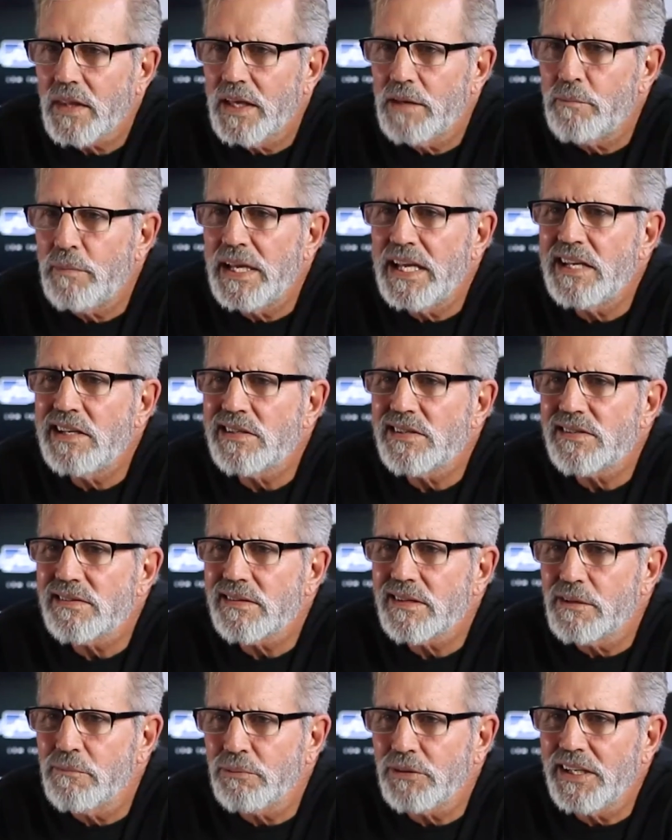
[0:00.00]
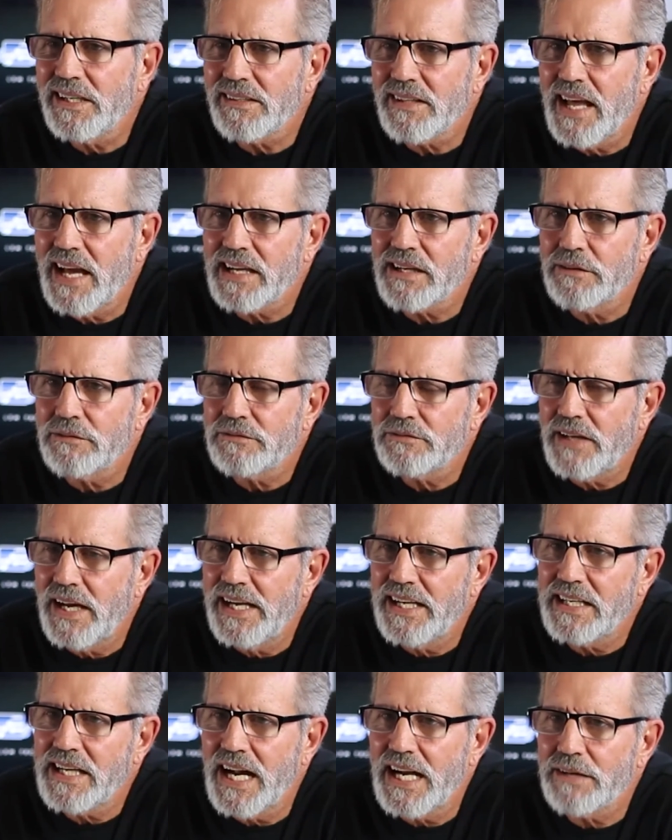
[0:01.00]
It means complete lack of
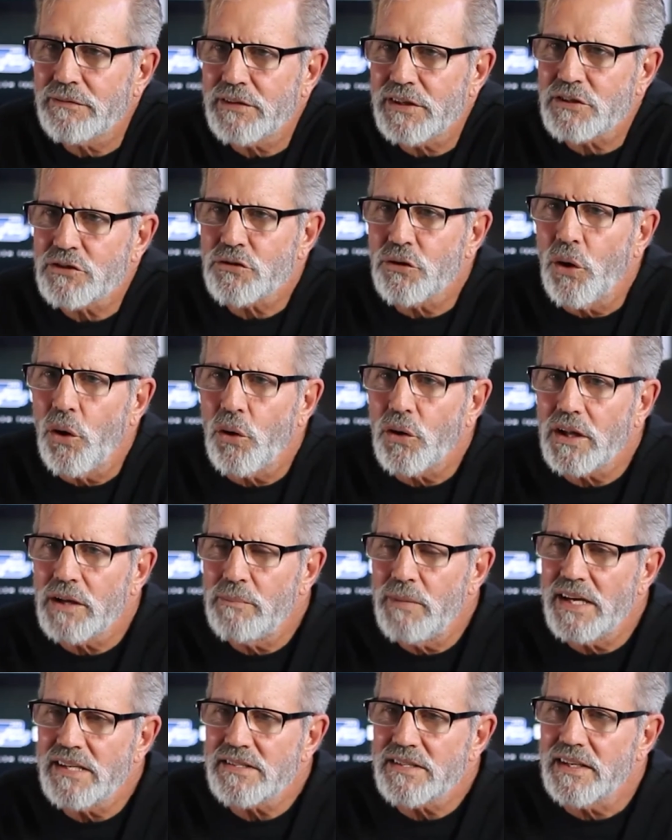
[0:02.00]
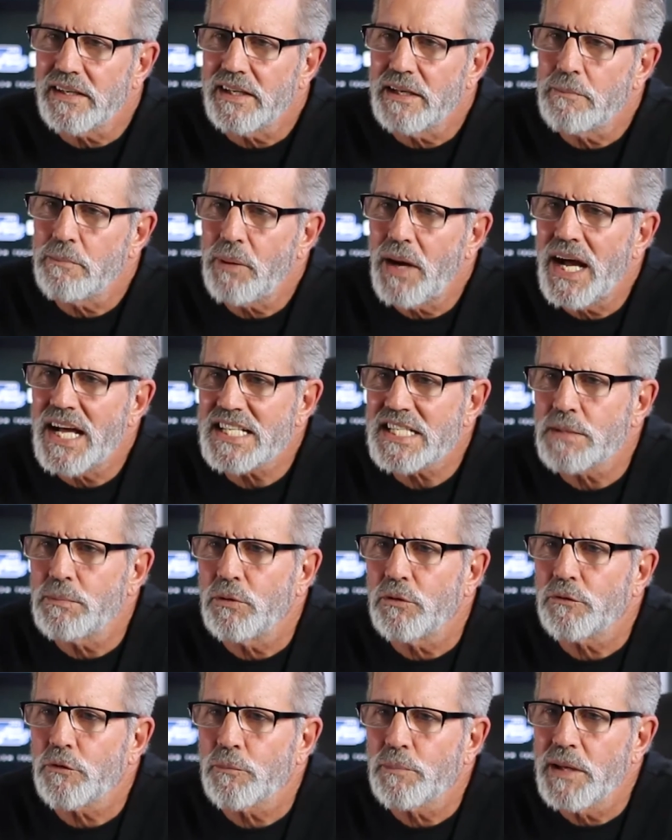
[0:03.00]
any kind of control and makes it
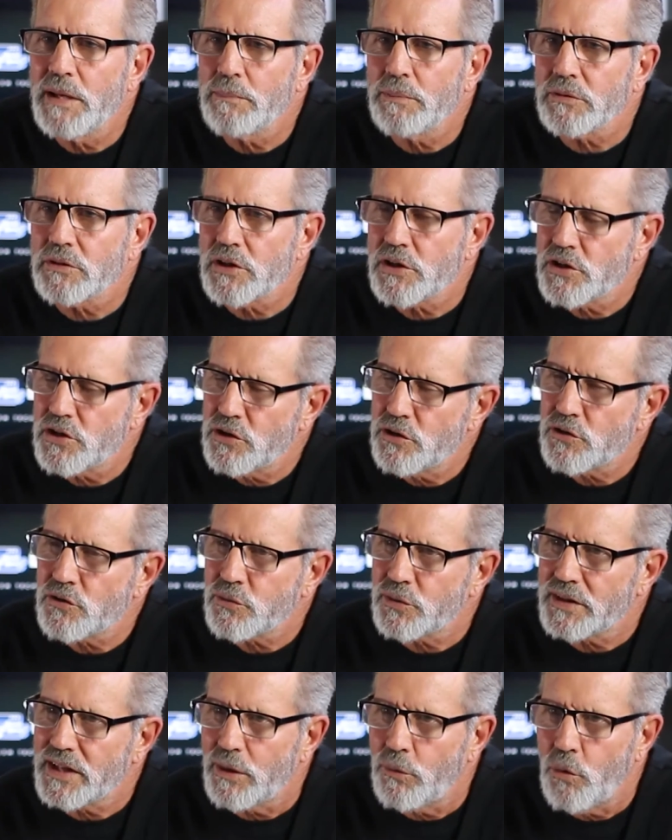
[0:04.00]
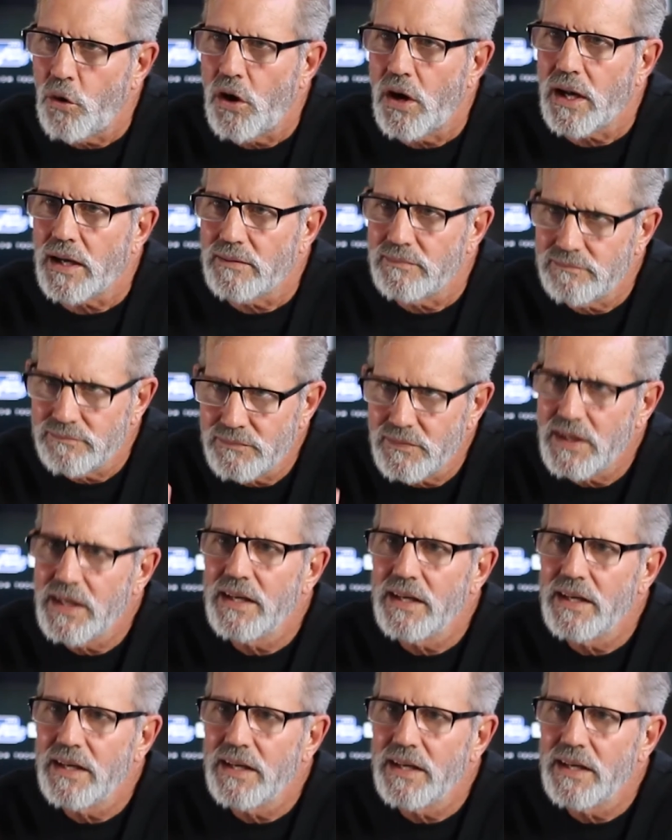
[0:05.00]
impossible for people to choose what they want.